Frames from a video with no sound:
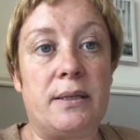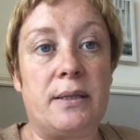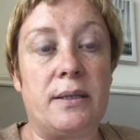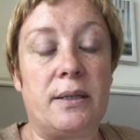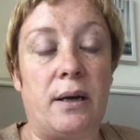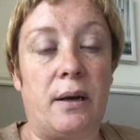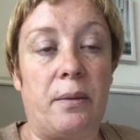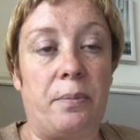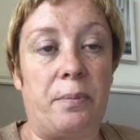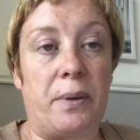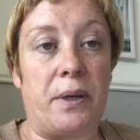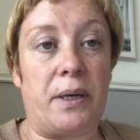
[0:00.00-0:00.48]

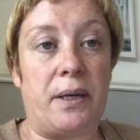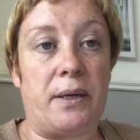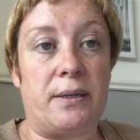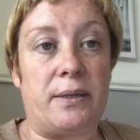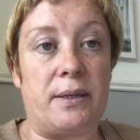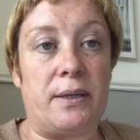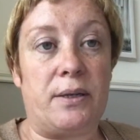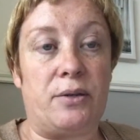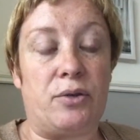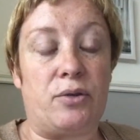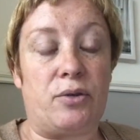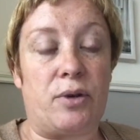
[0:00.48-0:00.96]
topic
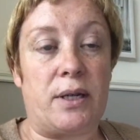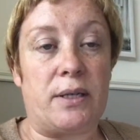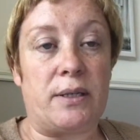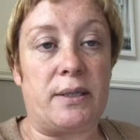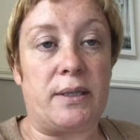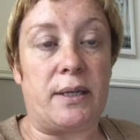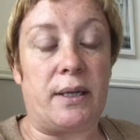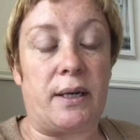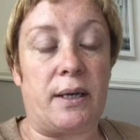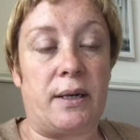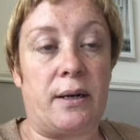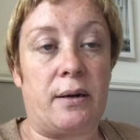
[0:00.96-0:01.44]
is
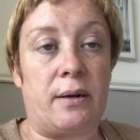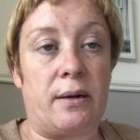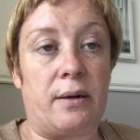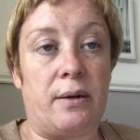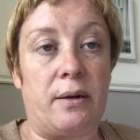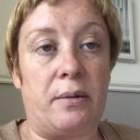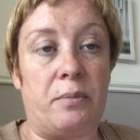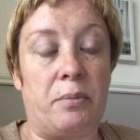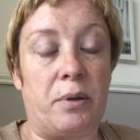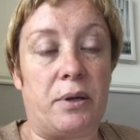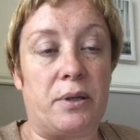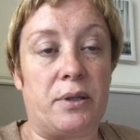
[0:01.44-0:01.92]
interesting in
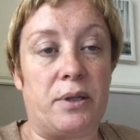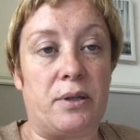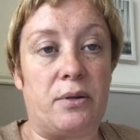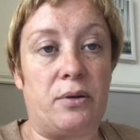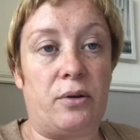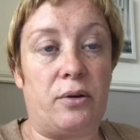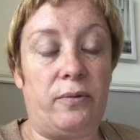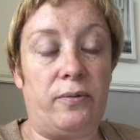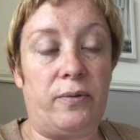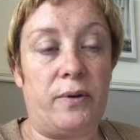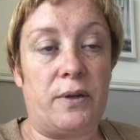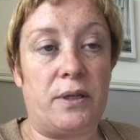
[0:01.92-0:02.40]
Ireland because an
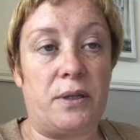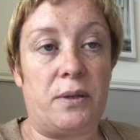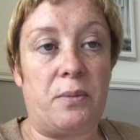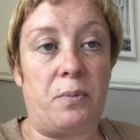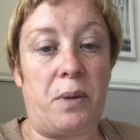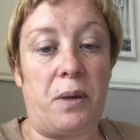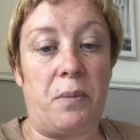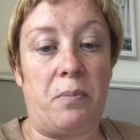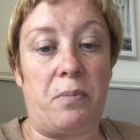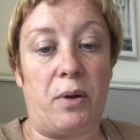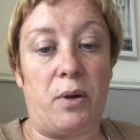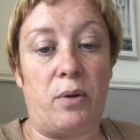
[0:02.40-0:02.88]
awful lot of the
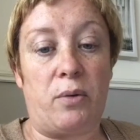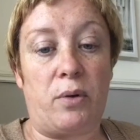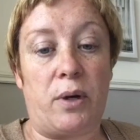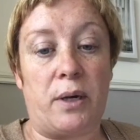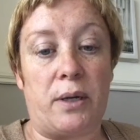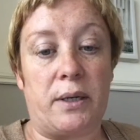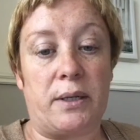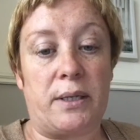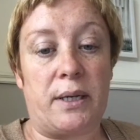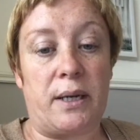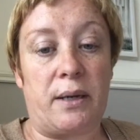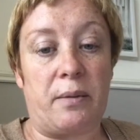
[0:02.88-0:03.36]
people who
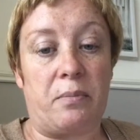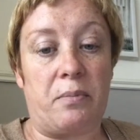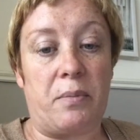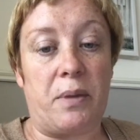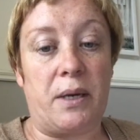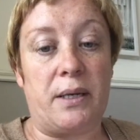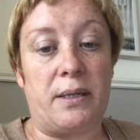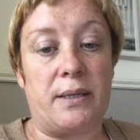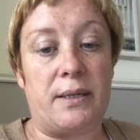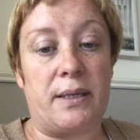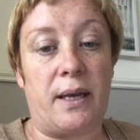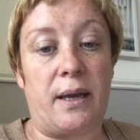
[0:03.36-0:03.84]
contact
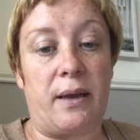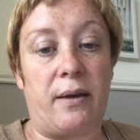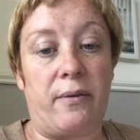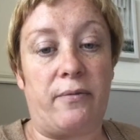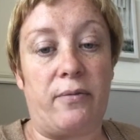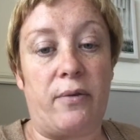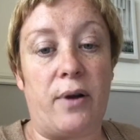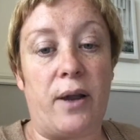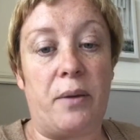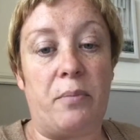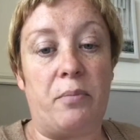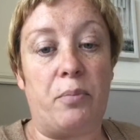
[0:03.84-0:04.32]
me say
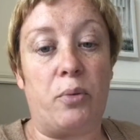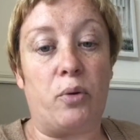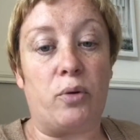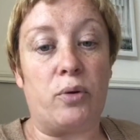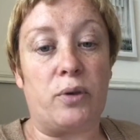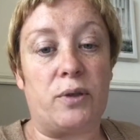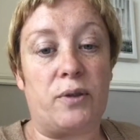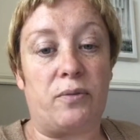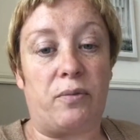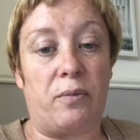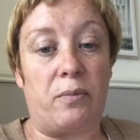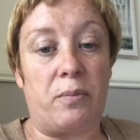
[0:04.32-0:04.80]
have read
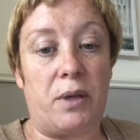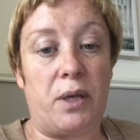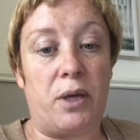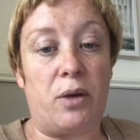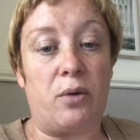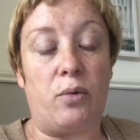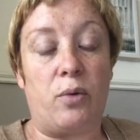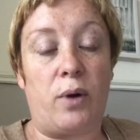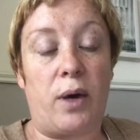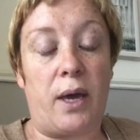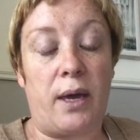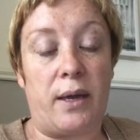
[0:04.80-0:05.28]
books from the
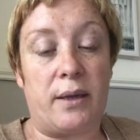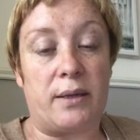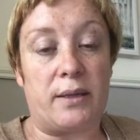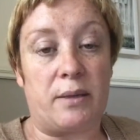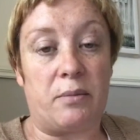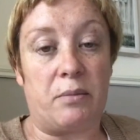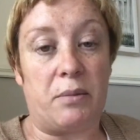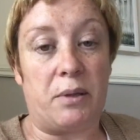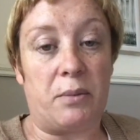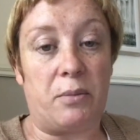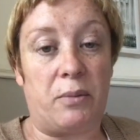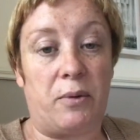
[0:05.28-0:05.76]
UK.
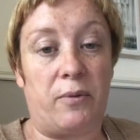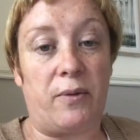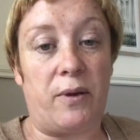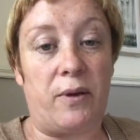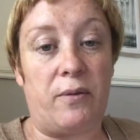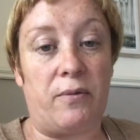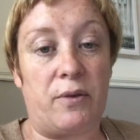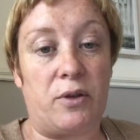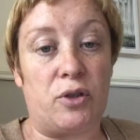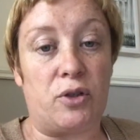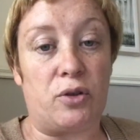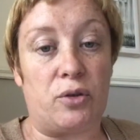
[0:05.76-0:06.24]
Some of them have
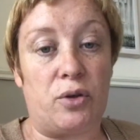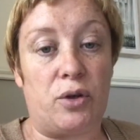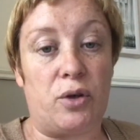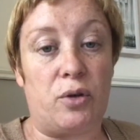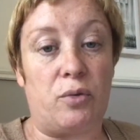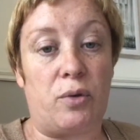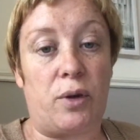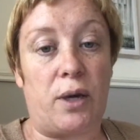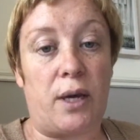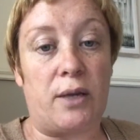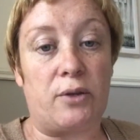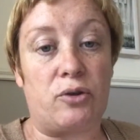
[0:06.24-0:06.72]
even done
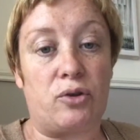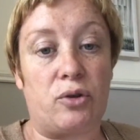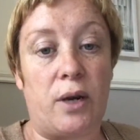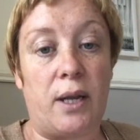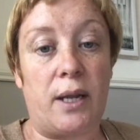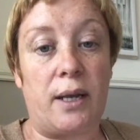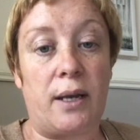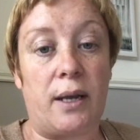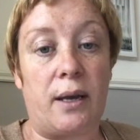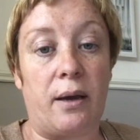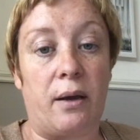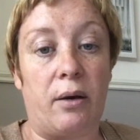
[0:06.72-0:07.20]
UK
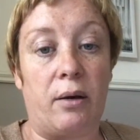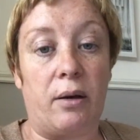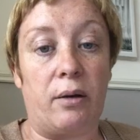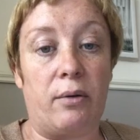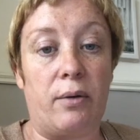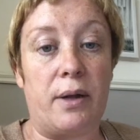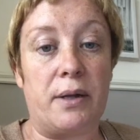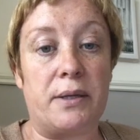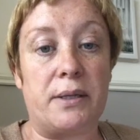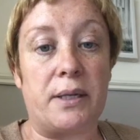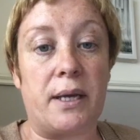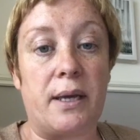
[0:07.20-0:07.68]
training
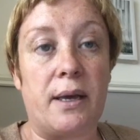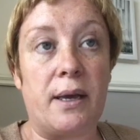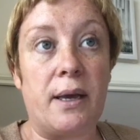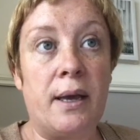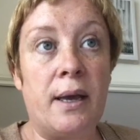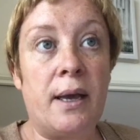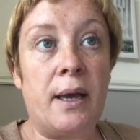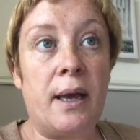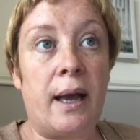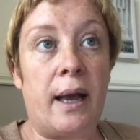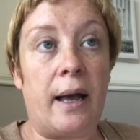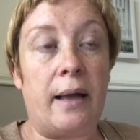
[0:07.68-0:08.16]
already,
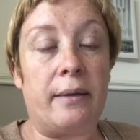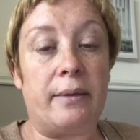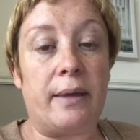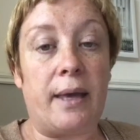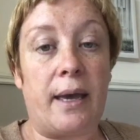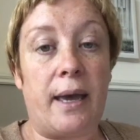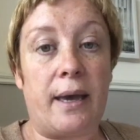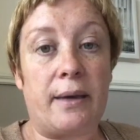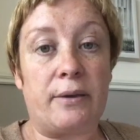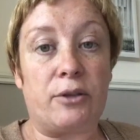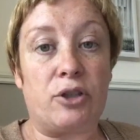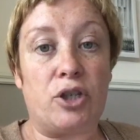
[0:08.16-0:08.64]
and
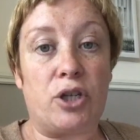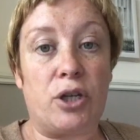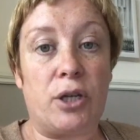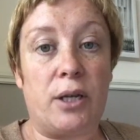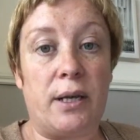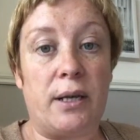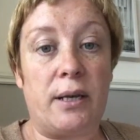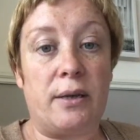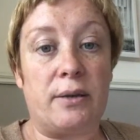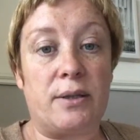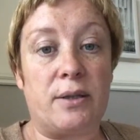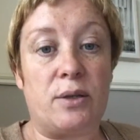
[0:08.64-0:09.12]
they
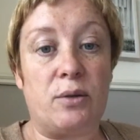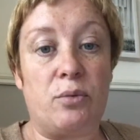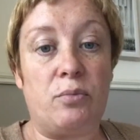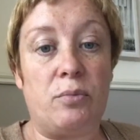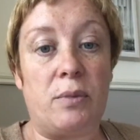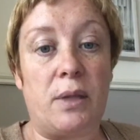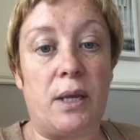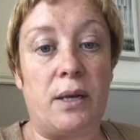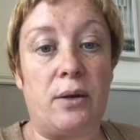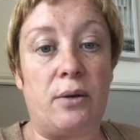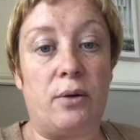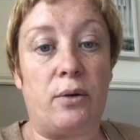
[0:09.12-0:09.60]
actually
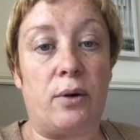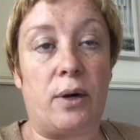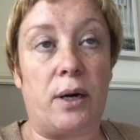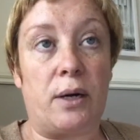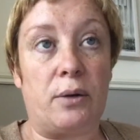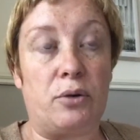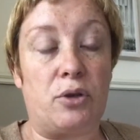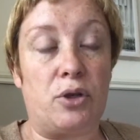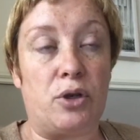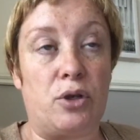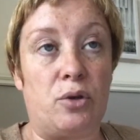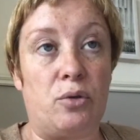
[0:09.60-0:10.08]
assume they know
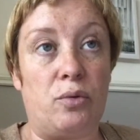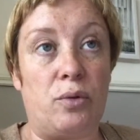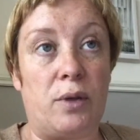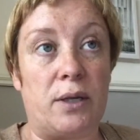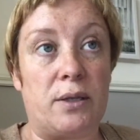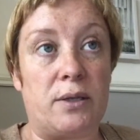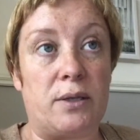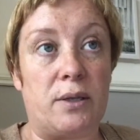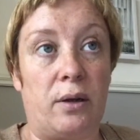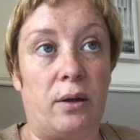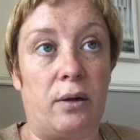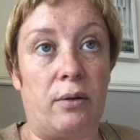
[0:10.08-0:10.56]
how to do
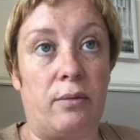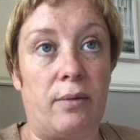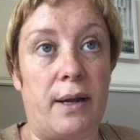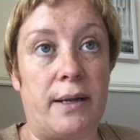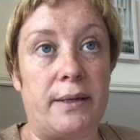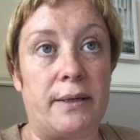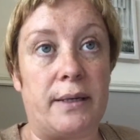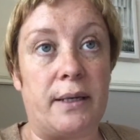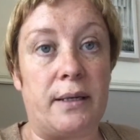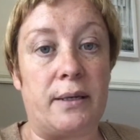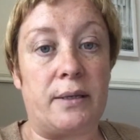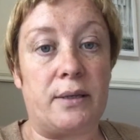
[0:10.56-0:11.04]
this
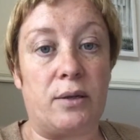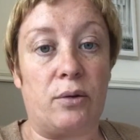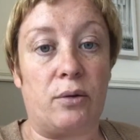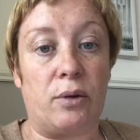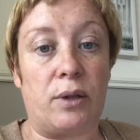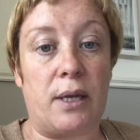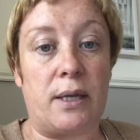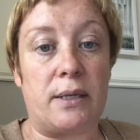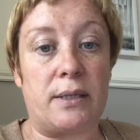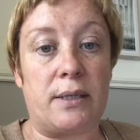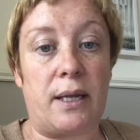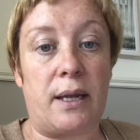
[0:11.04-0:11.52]
already. So
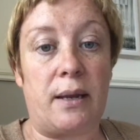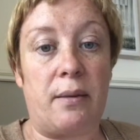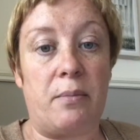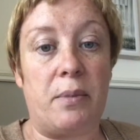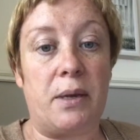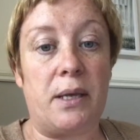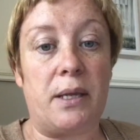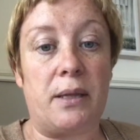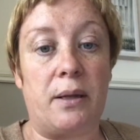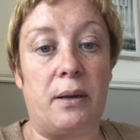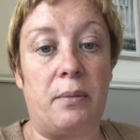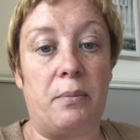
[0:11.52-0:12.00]
they tell
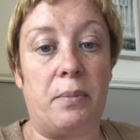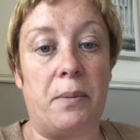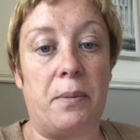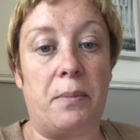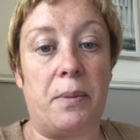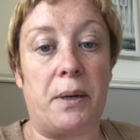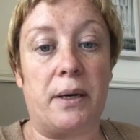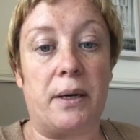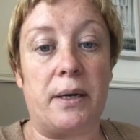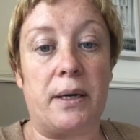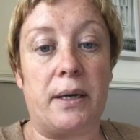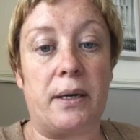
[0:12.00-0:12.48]
me they'll be
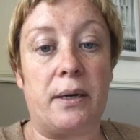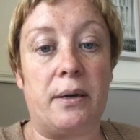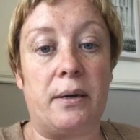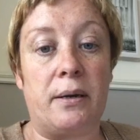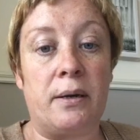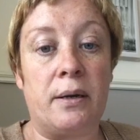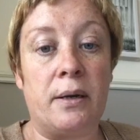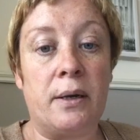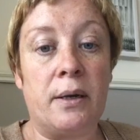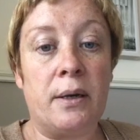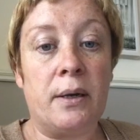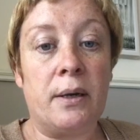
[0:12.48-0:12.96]

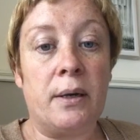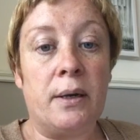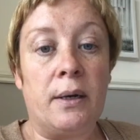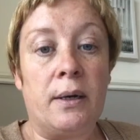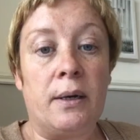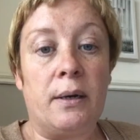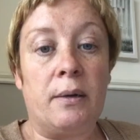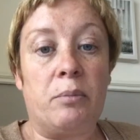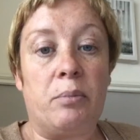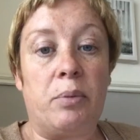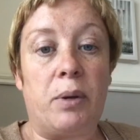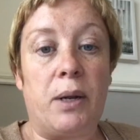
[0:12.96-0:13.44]
buying
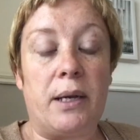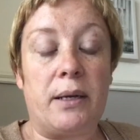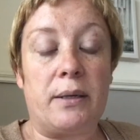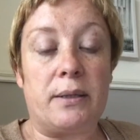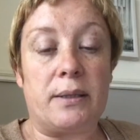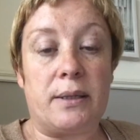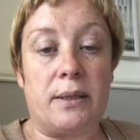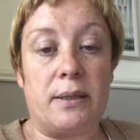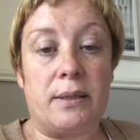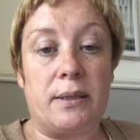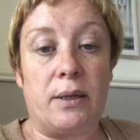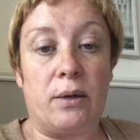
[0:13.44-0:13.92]

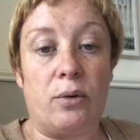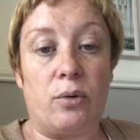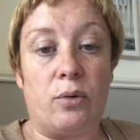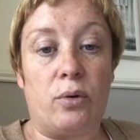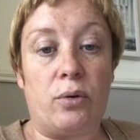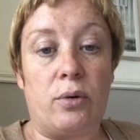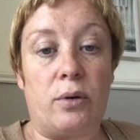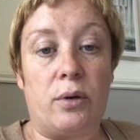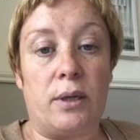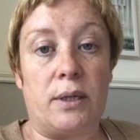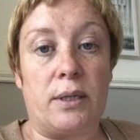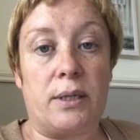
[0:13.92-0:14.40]
places
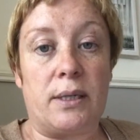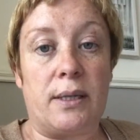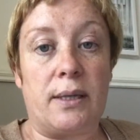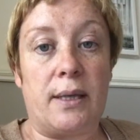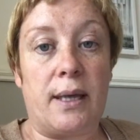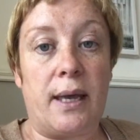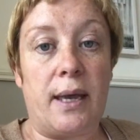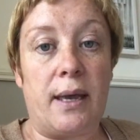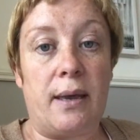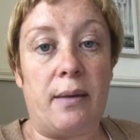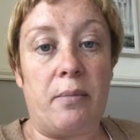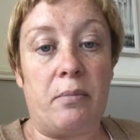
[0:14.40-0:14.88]
local to
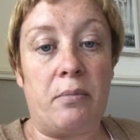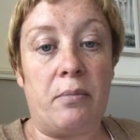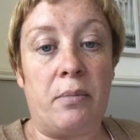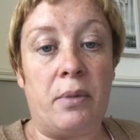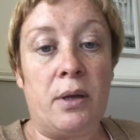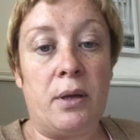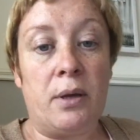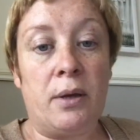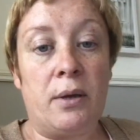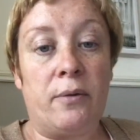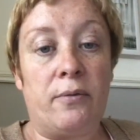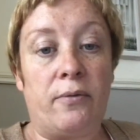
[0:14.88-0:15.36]

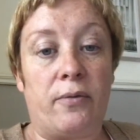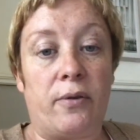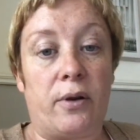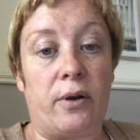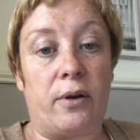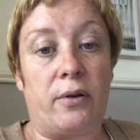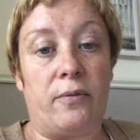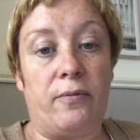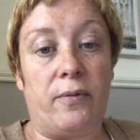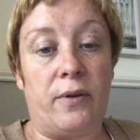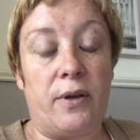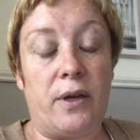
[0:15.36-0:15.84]
them for
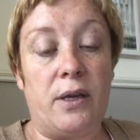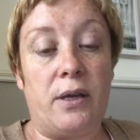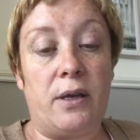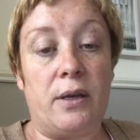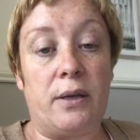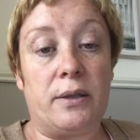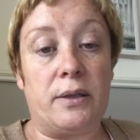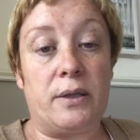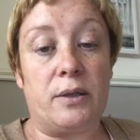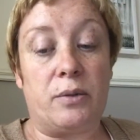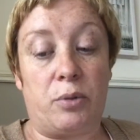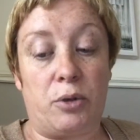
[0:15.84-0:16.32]

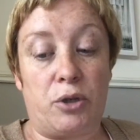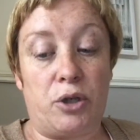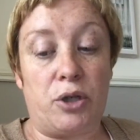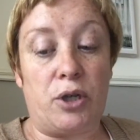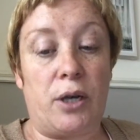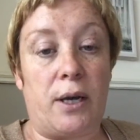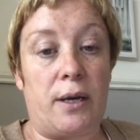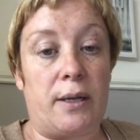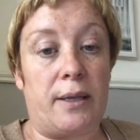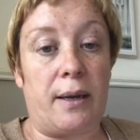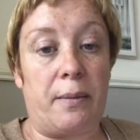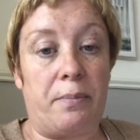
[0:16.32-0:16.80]
convenience, which,
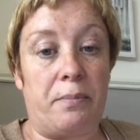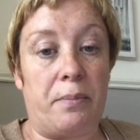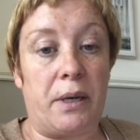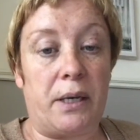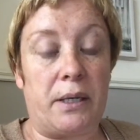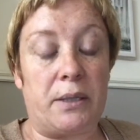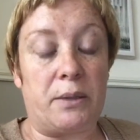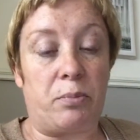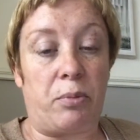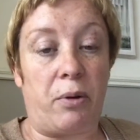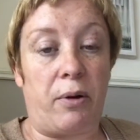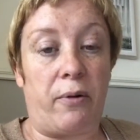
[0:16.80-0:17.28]
yeah, that
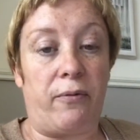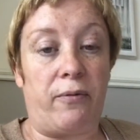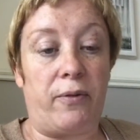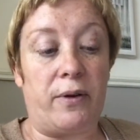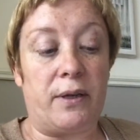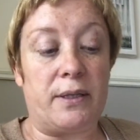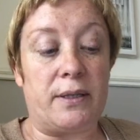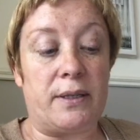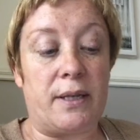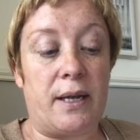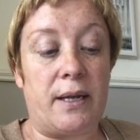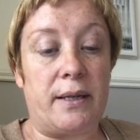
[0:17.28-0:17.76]
makes
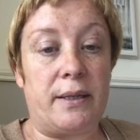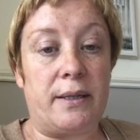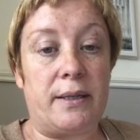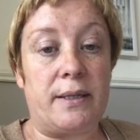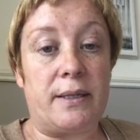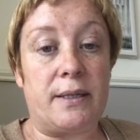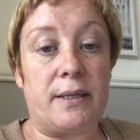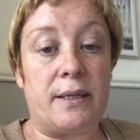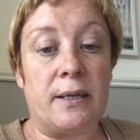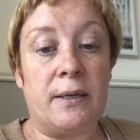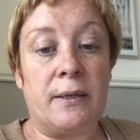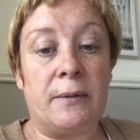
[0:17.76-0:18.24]
perfect
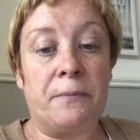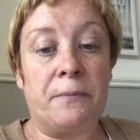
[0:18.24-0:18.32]
sense.